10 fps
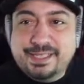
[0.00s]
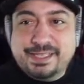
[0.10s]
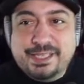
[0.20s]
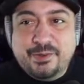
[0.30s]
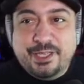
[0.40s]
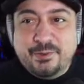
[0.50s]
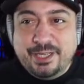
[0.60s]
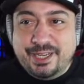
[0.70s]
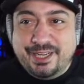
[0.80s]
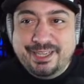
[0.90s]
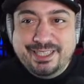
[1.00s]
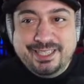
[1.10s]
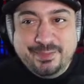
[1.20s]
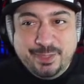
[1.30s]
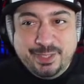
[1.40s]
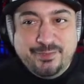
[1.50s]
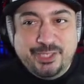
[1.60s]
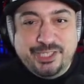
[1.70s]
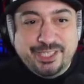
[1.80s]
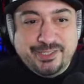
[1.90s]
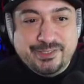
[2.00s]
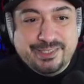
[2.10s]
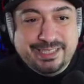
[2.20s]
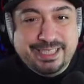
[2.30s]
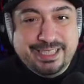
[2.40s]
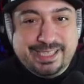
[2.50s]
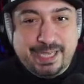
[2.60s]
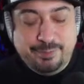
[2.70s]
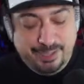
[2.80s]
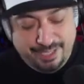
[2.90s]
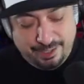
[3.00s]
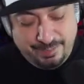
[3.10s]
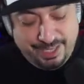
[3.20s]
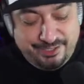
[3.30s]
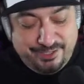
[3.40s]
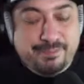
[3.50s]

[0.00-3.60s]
So here we are in the middle of the show, and it's time to thank our patrons.